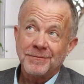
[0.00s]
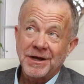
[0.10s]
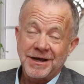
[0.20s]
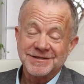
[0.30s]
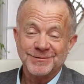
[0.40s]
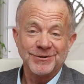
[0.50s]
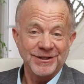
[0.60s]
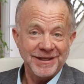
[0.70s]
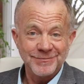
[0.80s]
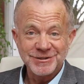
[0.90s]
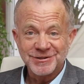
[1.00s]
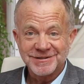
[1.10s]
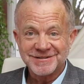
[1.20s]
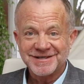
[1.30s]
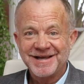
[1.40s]
possible
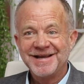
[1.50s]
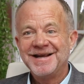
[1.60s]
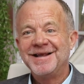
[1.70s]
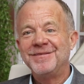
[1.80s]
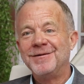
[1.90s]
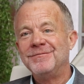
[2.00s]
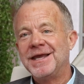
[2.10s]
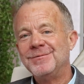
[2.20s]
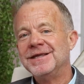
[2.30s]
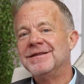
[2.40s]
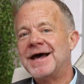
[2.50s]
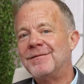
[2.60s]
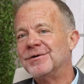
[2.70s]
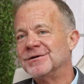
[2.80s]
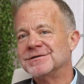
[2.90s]
images, then maybe
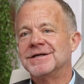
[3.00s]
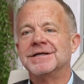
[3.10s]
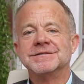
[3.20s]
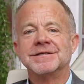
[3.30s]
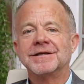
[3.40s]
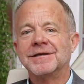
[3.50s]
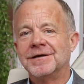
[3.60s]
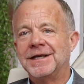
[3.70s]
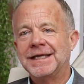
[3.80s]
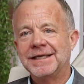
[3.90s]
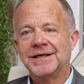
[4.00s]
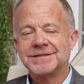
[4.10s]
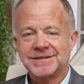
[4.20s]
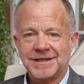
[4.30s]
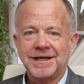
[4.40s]
that person isn't going to get
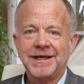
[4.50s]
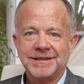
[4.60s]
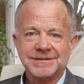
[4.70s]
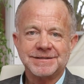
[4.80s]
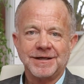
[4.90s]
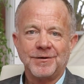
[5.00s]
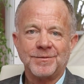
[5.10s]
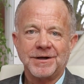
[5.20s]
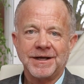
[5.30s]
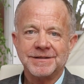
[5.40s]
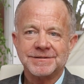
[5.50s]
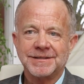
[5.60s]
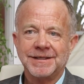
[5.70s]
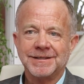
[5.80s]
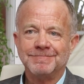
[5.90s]
us the highest sale price.
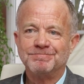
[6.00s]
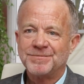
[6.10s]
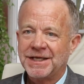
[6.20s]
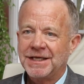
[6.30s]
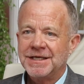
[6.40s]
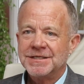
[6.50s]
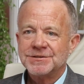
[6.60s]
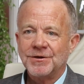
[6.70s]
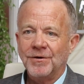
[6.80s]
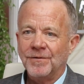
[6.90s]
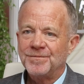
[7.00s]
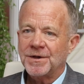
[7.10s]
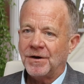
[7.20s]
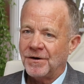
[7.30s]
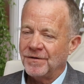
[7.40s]
And so
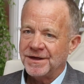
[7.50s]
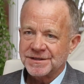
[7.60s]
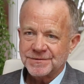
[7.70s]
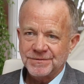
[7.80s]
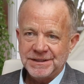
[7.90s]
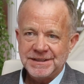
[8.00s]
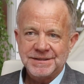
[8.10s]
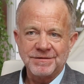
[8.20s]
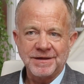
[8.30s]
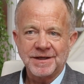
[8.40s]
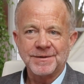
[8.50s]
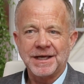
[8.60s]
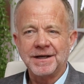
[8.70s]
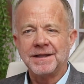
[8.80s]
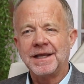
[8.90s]
all of this we need to think
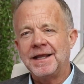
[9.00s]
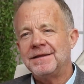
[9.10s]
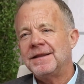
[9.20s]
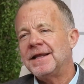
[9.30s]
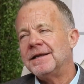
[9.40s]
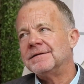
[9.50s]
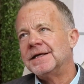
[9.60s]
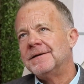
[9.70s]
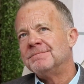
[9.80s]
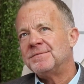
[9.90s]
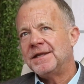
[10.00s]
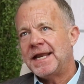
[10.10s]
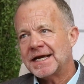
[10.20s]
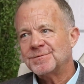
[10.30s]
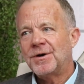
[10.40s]
about. And then the
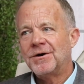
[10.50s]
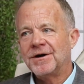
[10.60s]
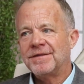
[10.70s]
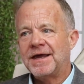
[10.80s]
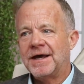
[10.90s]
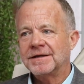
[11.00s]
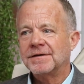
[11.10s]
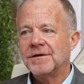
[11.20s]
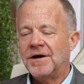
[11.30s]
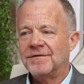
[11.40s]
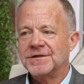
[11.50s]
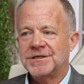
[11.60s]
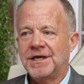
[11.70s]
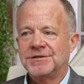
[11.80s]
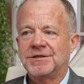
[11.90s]
next part of that
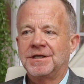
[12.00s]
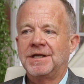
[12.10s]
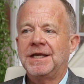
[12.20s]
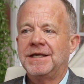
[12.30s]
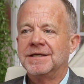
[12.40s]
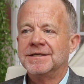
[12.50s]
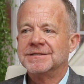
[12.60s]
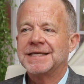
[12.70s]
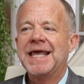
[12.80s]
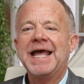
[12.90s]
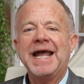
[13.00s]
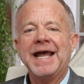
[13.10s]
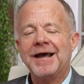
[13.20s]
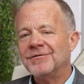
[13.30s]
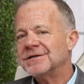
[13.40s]
conversation is,
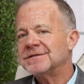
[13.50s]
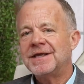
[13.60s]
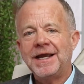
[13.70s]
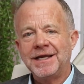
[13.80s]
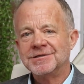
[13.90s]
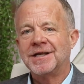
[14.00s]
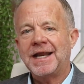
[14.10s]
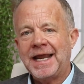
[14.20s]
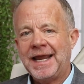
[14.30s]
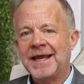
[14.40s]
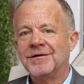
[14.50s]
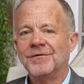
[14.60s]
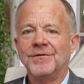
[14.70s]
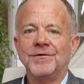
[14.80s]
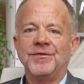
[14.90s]
how does the agent
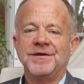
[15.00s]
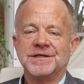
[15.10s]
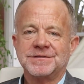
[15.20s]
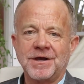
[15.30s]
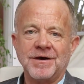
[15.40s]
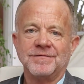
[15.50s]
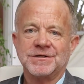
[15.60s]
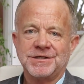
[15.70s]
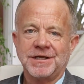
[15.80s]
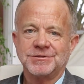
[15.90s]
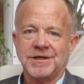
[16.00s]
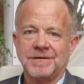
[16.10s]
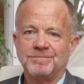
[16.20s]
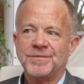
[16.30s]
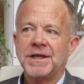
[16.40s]
handle this
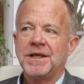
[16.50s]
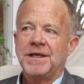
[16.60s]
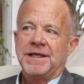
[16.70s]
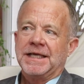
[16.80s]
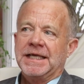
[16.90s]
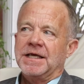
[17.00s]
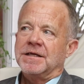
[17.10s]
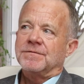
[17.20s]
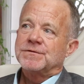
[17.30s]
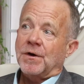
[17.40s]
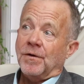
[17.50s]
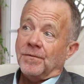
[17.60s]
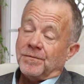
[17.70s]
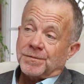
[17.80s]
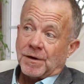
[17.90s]
conversation?
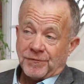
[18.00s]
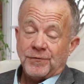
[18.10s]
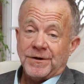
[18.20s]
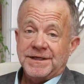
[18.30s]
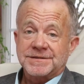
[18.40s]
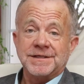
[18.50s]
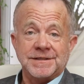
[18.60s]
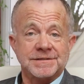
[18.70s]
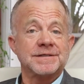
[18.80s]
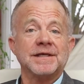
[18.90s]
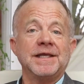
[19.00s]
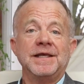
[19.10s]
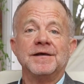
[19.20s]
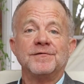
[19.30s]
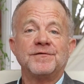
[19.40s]
So for instance,
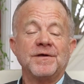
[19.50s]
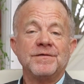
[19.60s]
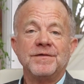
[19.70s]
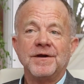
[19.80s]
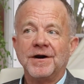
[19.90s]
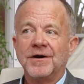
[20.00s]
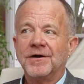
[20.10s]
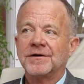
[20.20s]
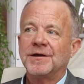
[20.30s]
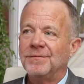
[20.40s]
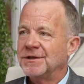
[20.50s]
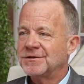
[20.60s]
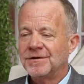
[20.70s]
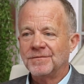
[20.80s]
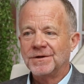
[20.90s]
if their
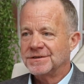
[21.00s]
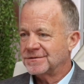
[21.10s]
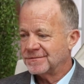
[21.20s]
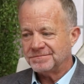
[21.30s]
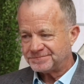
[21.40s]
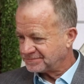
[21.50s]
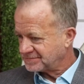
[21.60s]
commission was